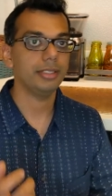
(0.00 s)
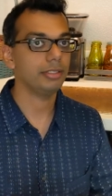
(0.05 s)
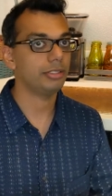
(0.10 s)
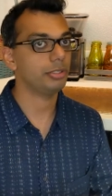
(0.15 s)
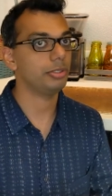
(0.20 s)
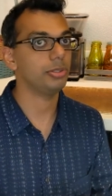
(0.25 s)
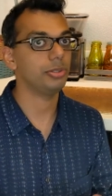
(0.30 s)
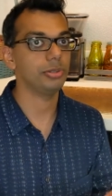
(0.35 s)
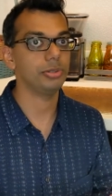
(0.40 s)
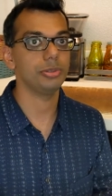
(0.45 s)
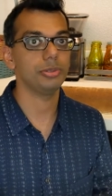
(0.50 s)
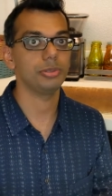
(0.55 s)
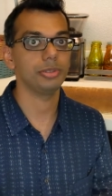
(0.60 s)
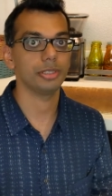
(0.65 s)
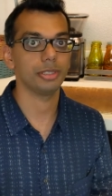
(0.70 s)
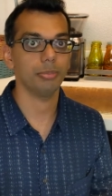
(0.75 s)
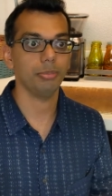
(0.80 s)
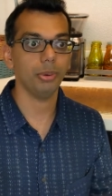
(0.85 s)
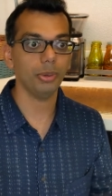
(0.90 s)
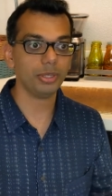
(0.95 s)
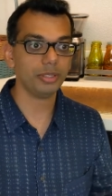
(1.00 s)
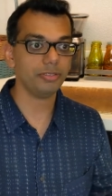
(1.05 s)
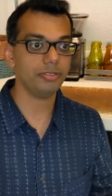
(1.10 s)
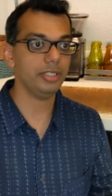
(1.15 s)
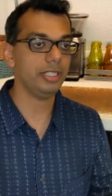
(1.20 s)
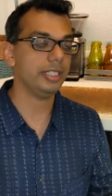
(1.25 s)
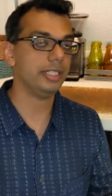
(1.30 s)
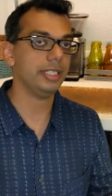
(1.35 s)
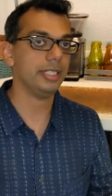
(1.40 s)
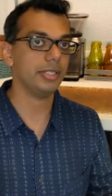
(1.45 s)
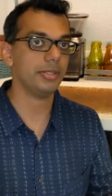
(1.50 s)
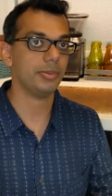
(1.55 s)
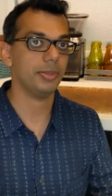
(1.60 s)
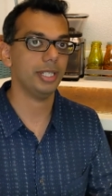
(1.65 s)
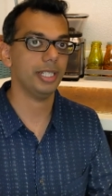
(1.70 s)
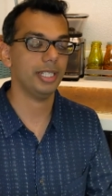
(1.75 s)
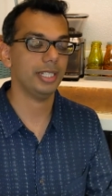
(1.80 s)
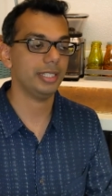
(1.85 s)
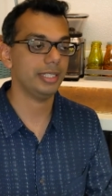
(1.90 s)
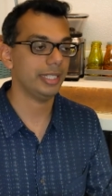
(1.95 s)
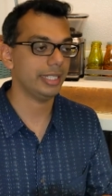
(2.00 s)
through your portafilter as well,